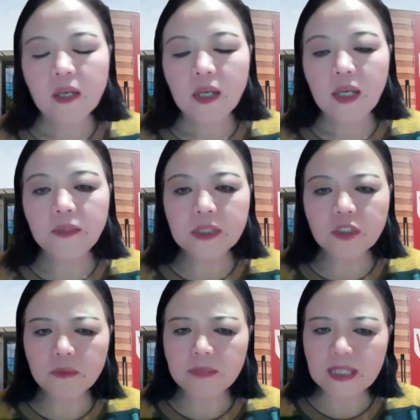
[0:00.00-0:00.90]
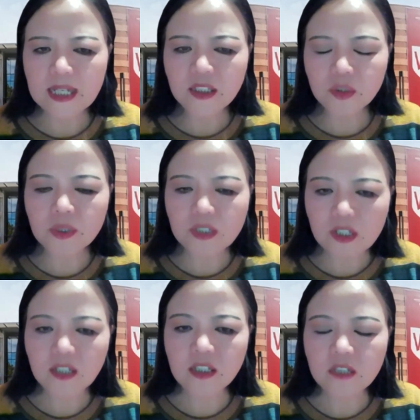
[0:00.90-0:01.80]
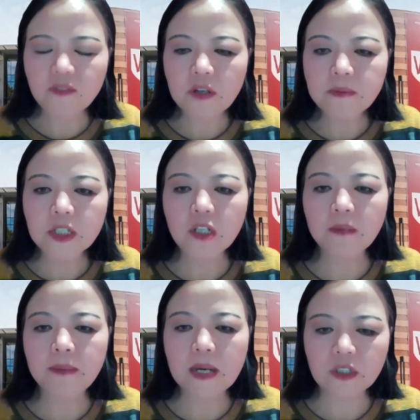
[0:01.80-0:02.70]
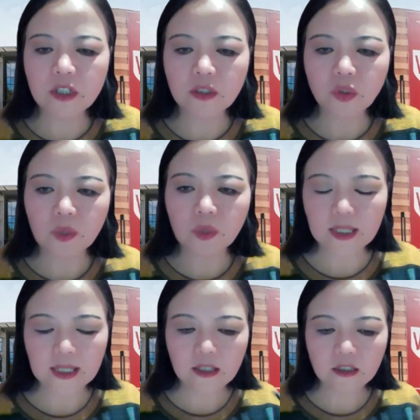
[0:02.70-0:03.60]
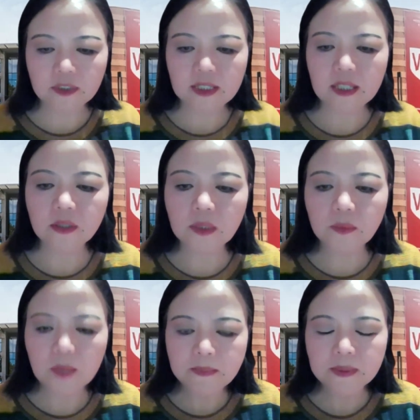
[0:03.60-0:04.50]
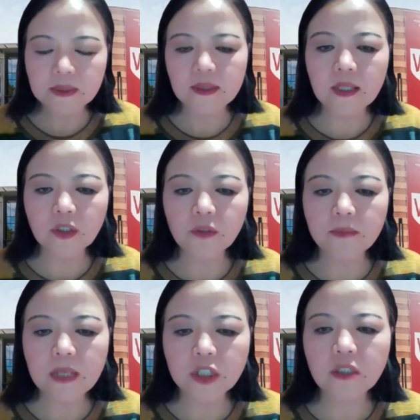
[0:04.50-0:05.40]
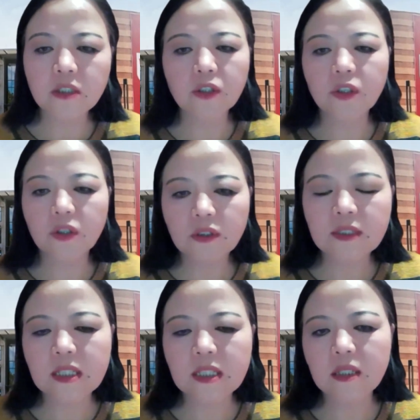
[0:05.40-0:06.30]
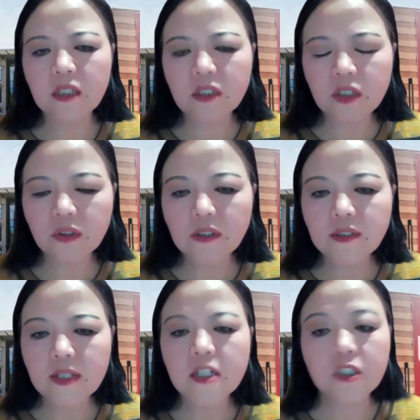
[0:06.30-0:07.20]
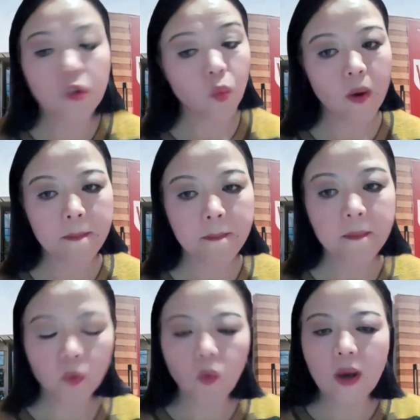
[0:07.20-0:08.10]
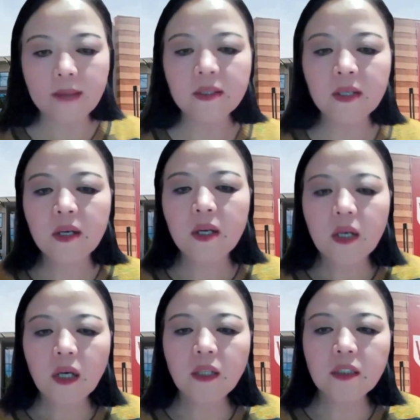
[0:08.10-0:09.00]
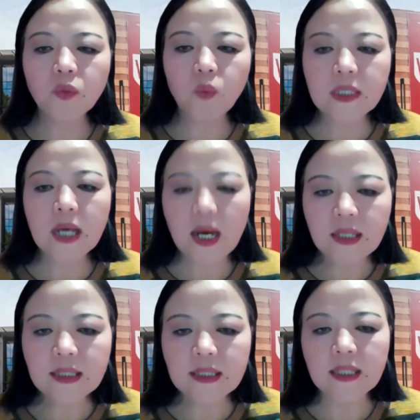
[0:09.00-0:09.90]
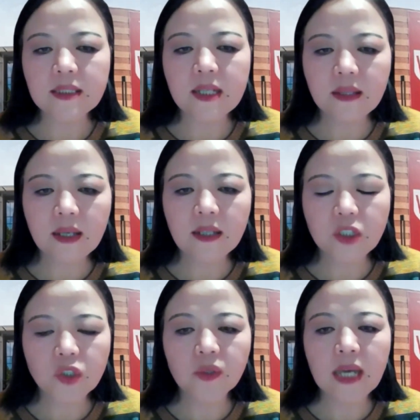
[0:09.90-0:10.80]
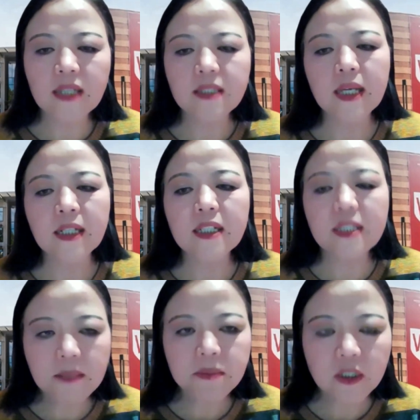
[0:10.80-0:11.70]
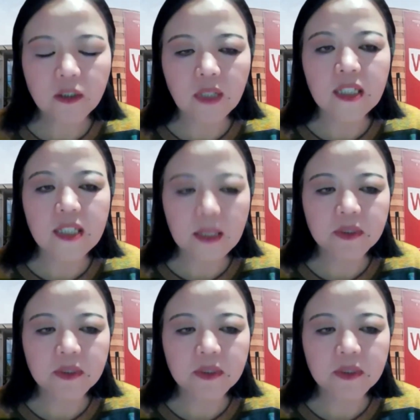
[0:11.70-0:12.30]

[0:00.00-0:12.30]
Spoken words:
Anyway, so my next question, it is very much about your kind of secret weapons. And you mentioned the curiosity. Curiosity is one. And what are other things that you gained an exceptional in-depth